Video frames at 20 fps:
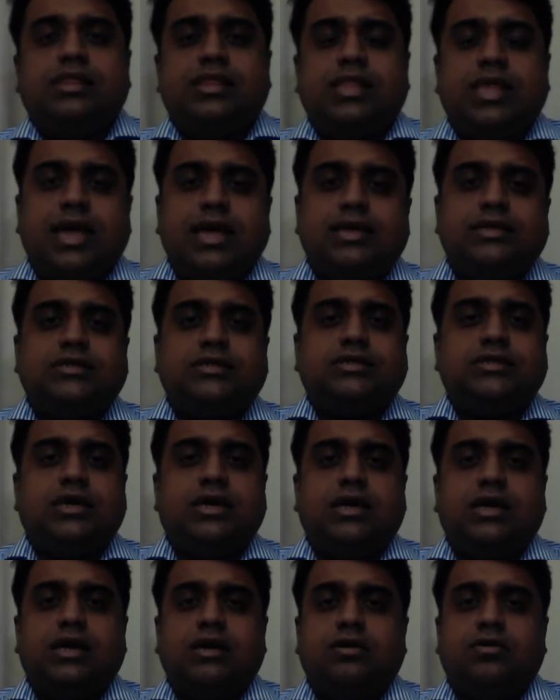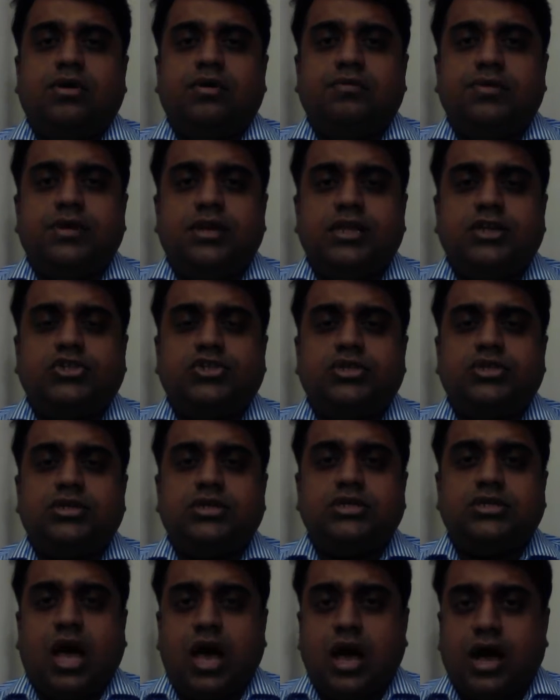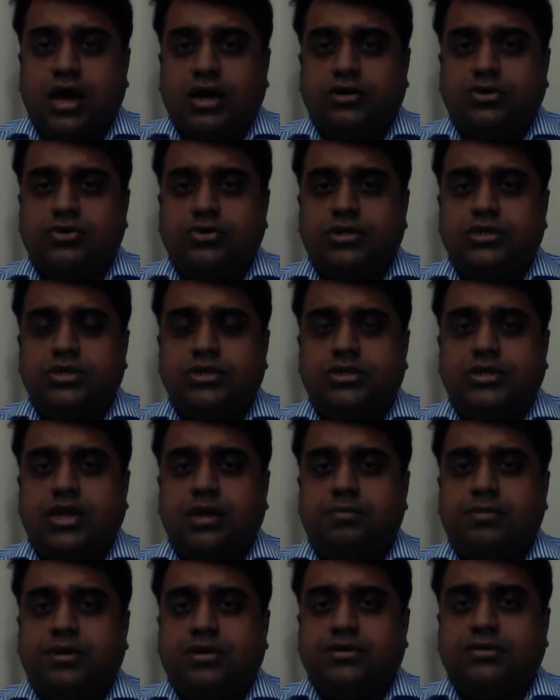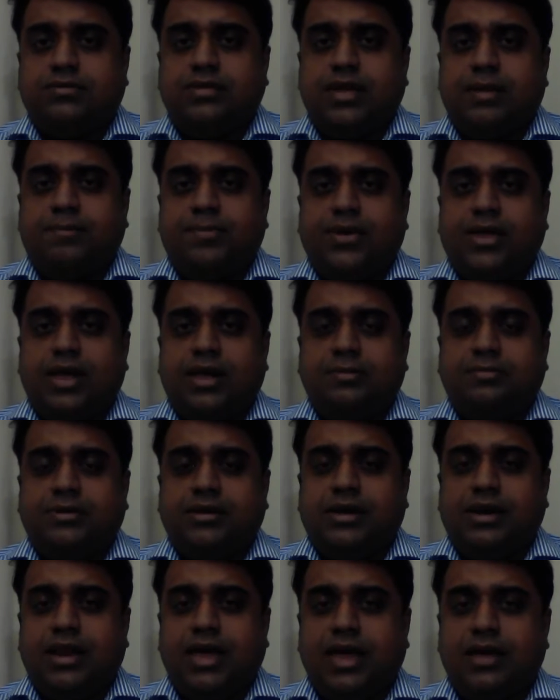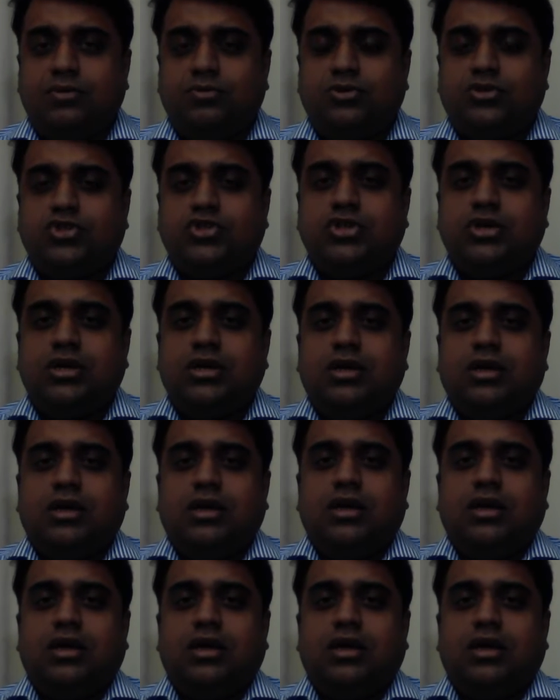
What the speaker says: that Revelation is hard to understand because of the apocalyptic language